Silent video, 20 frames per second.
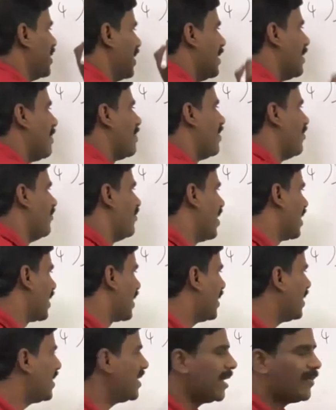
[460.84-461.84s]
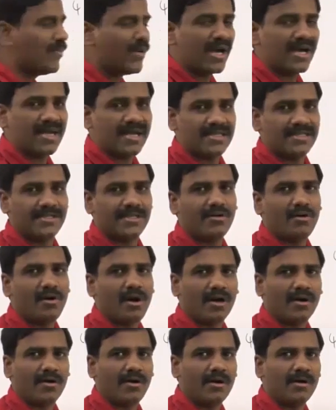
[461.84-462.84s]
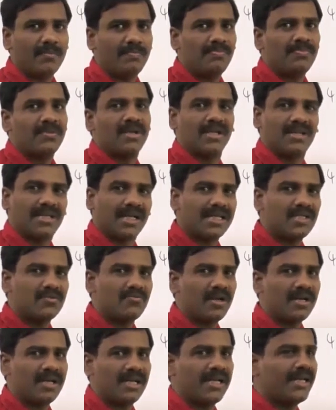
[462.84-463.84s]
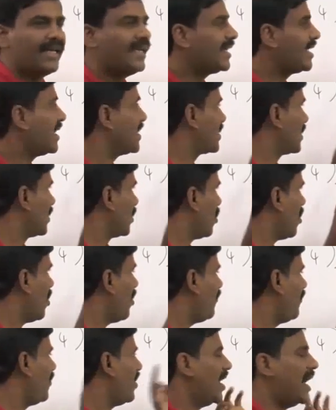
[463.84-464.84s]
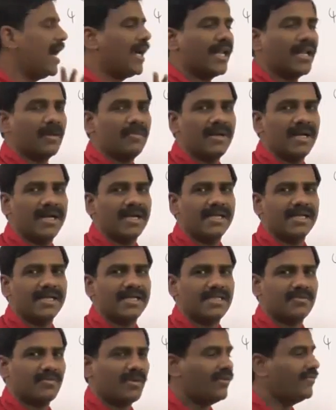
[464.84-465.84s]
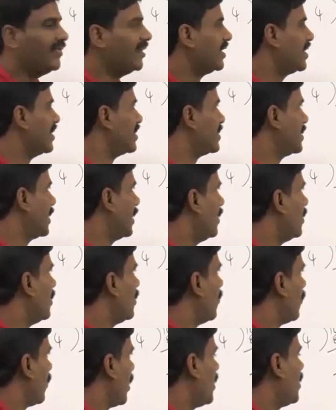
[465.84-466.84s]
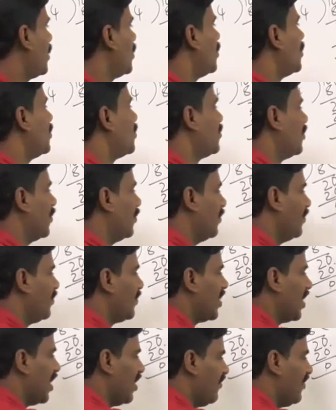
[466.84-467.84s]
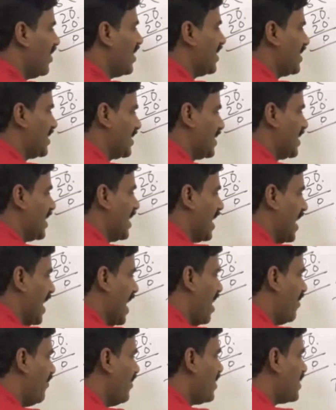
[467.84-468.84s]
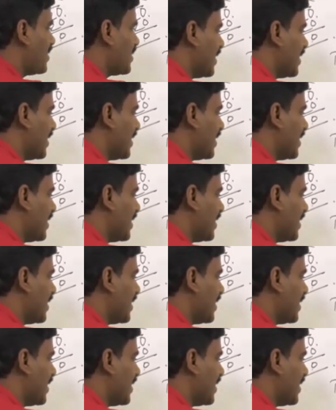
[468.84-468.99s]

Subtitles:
say, we are getting remainder as 0 or not. That is what indication of a terminating decimal, we can say, right? So if it is having